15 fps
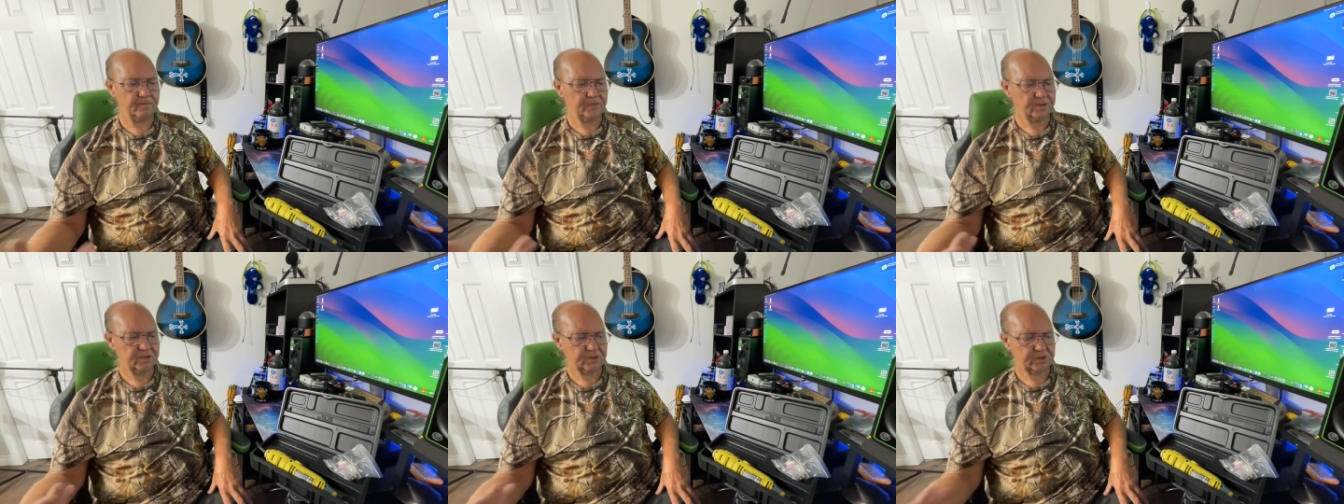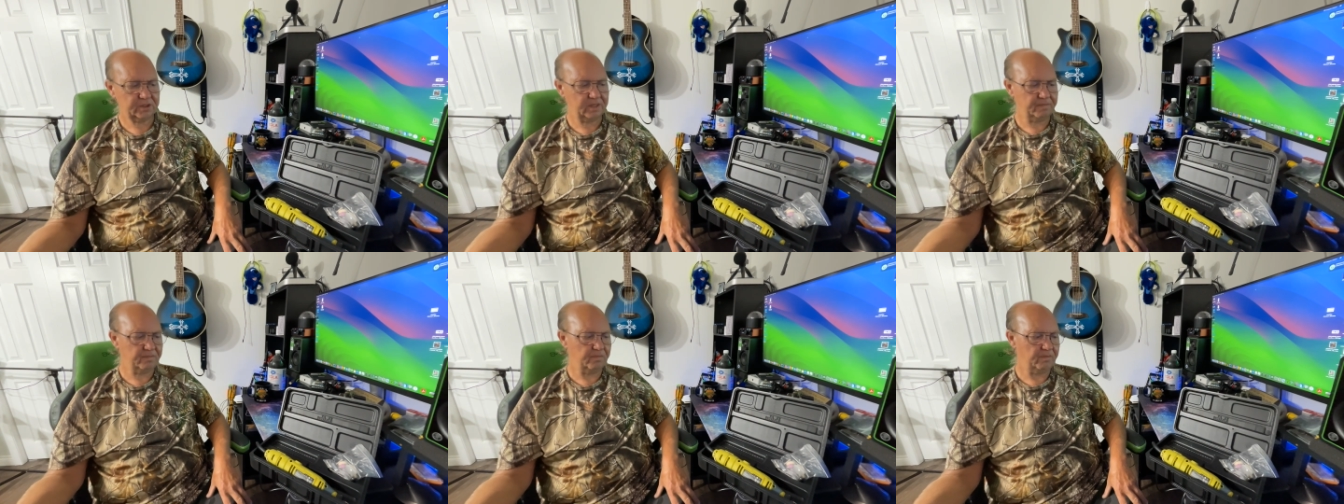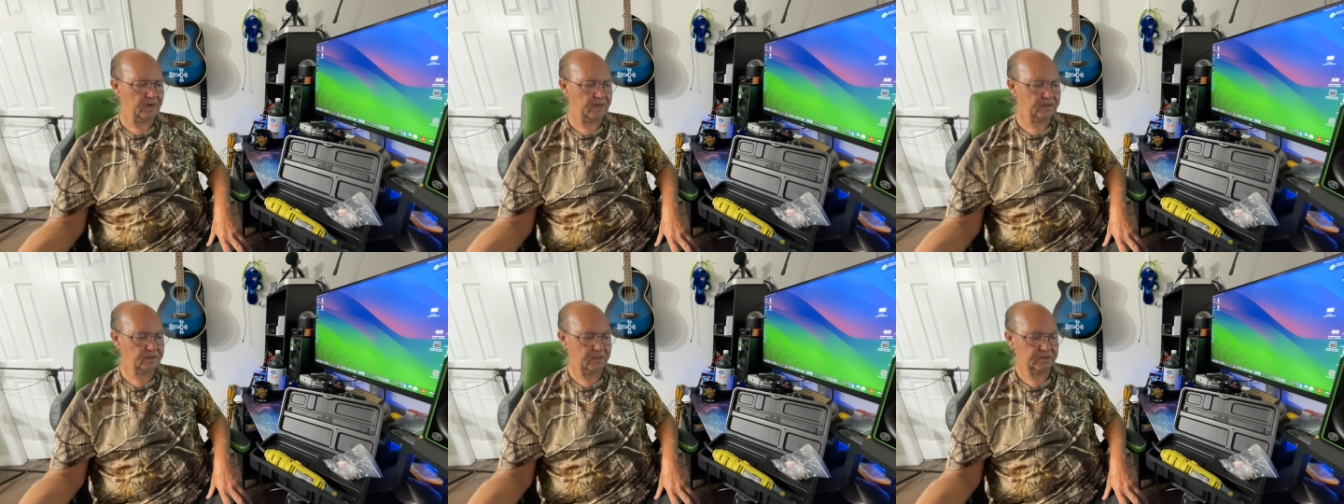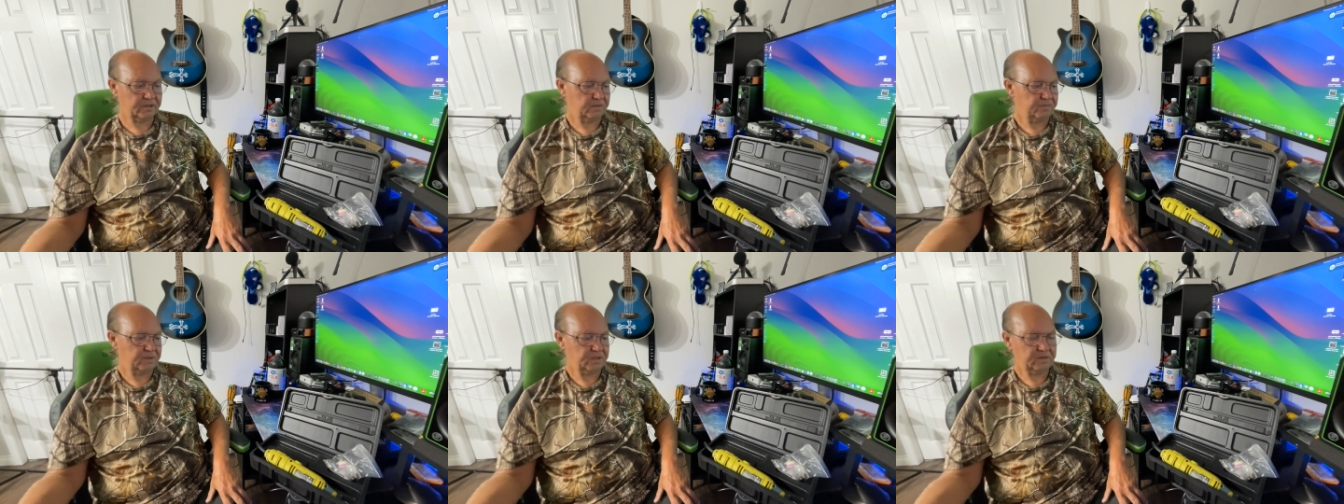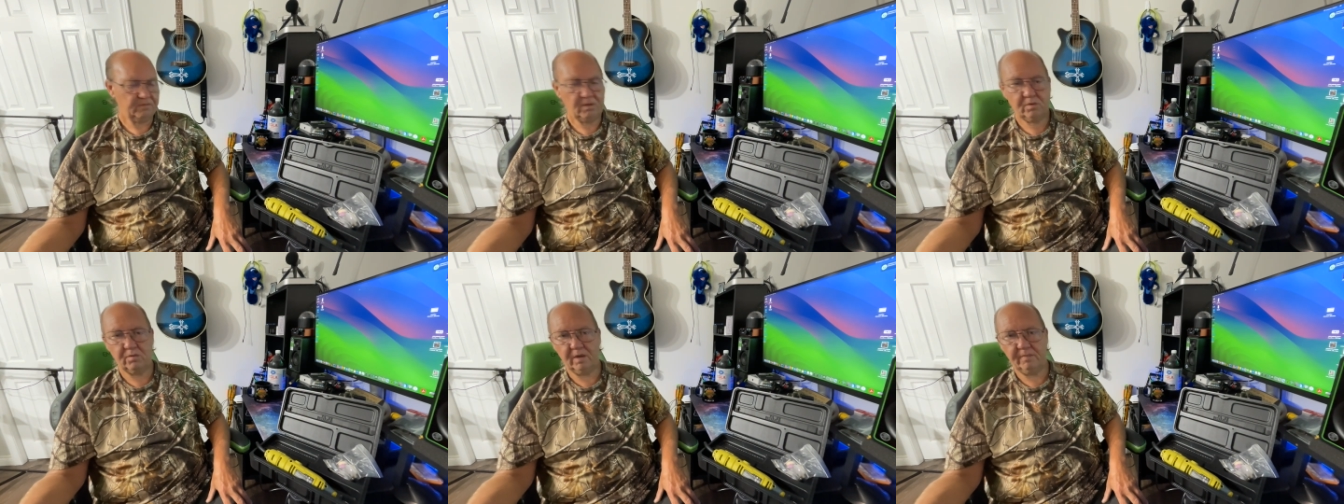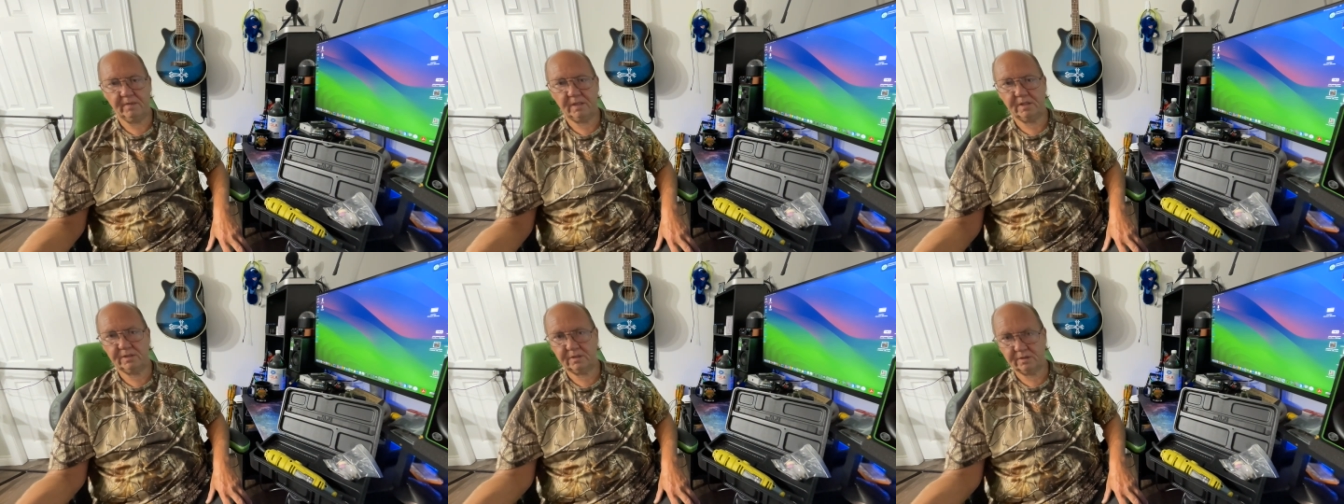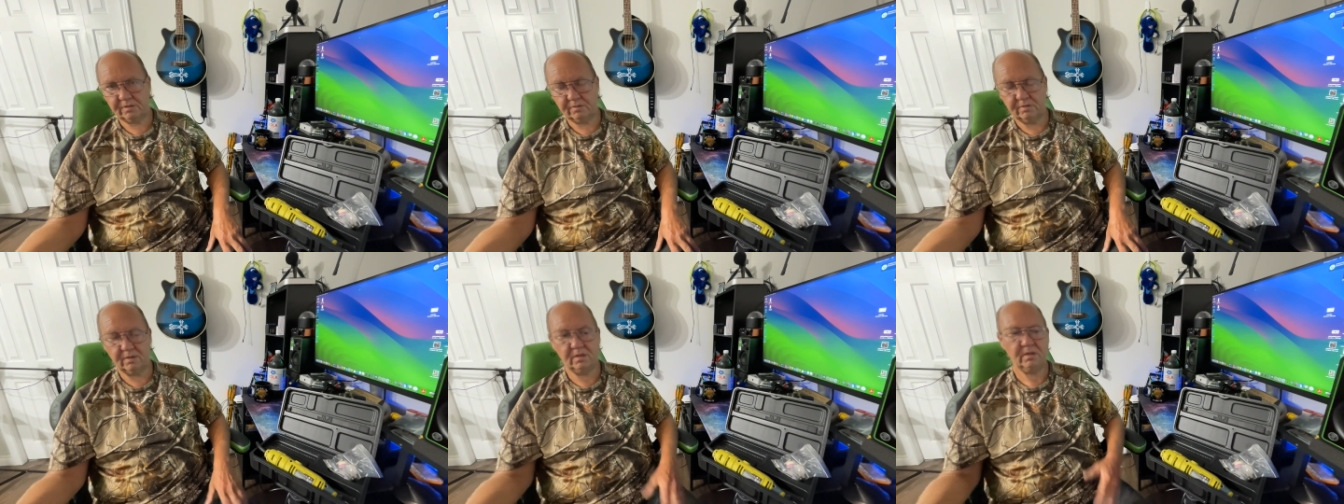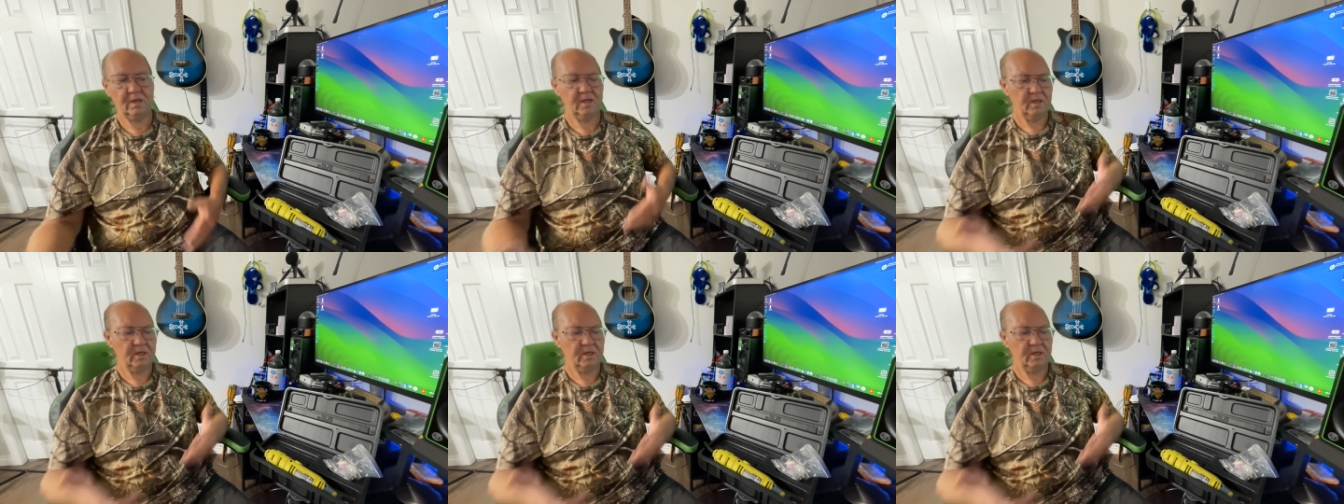Just keep in mind, it's a piece of equipment, it's a tool.